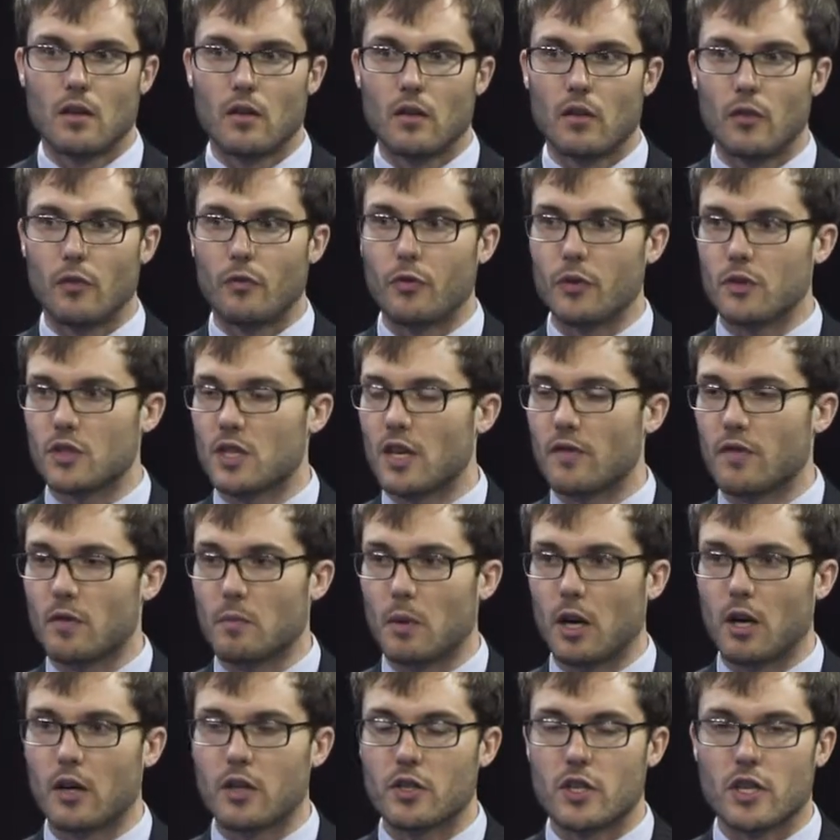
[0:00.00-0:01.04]
the Food Safety
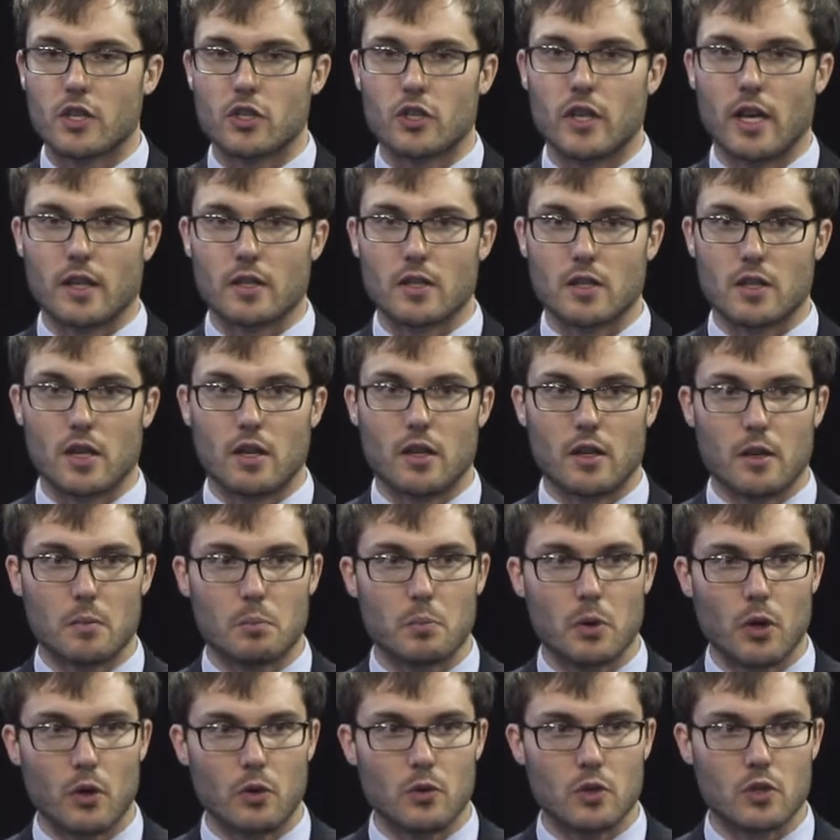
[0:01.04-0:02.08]
Modernization Act is going to
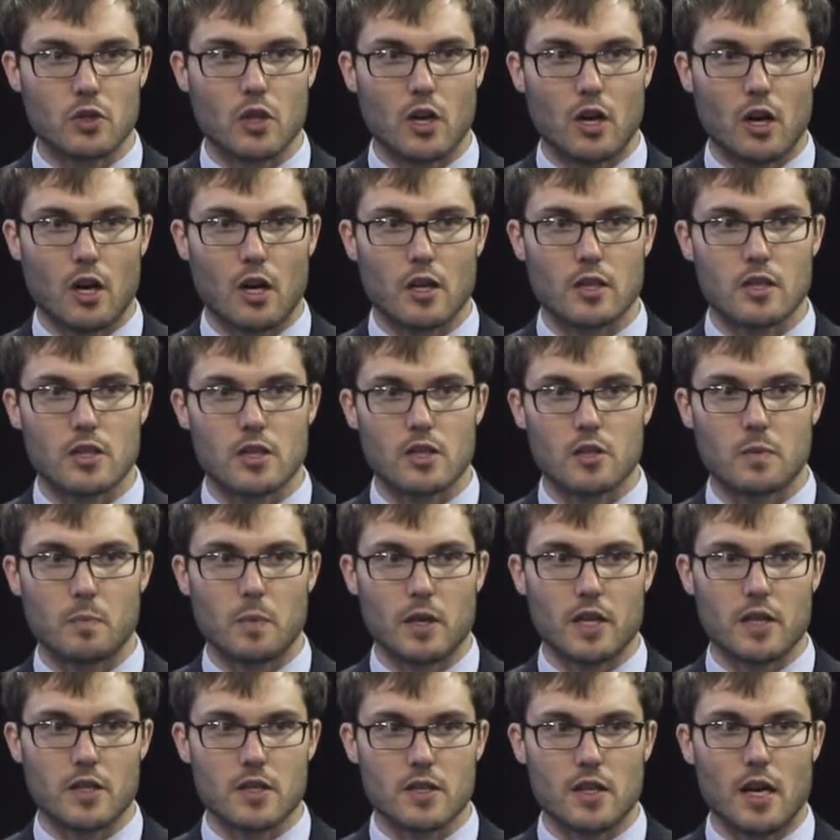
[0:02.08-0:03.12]
impose costs,
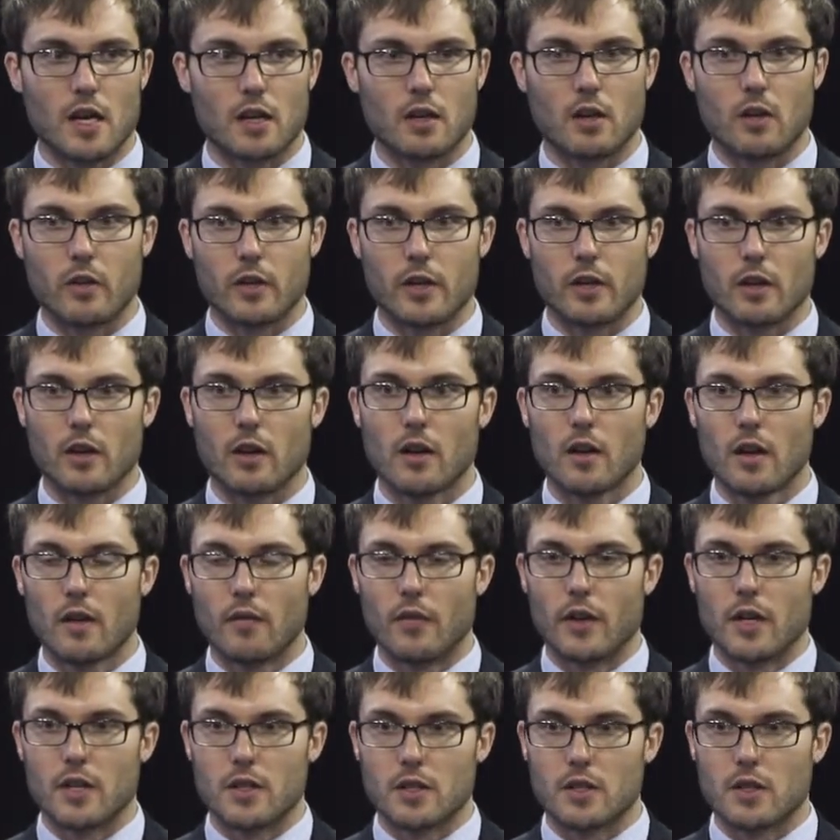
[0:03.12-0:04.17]
but it's not clear
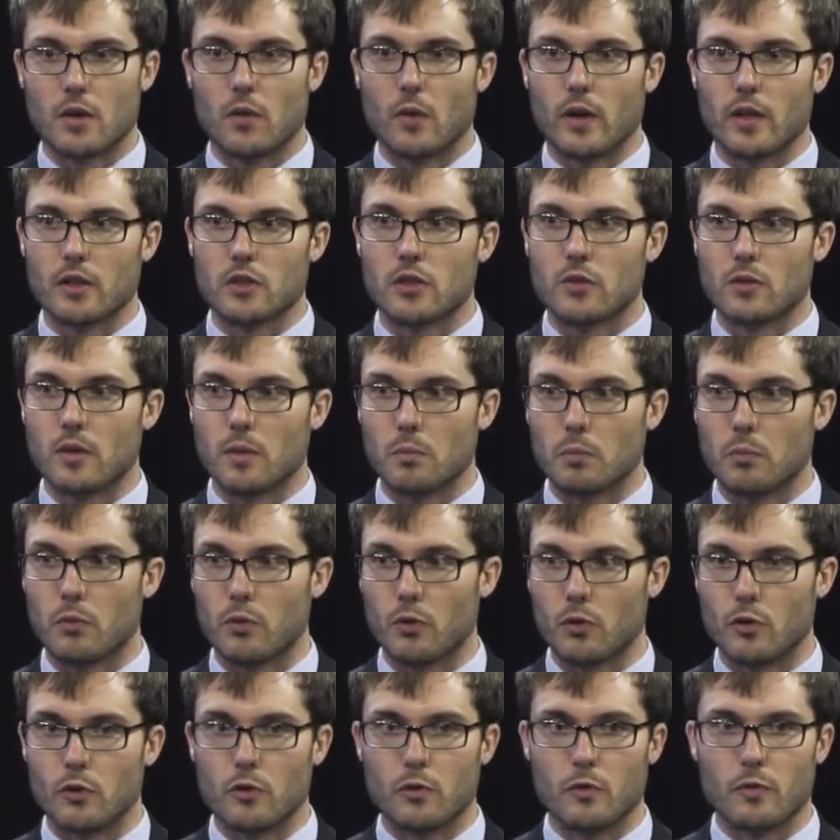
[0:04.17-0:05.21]
that it's going to
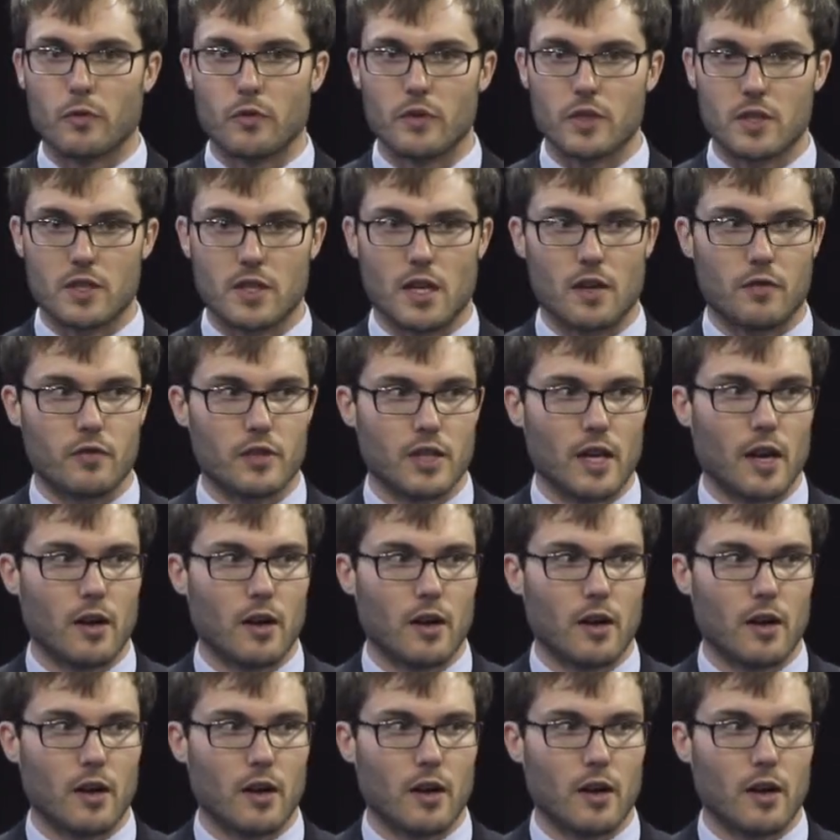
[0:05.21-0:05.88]
improve the safety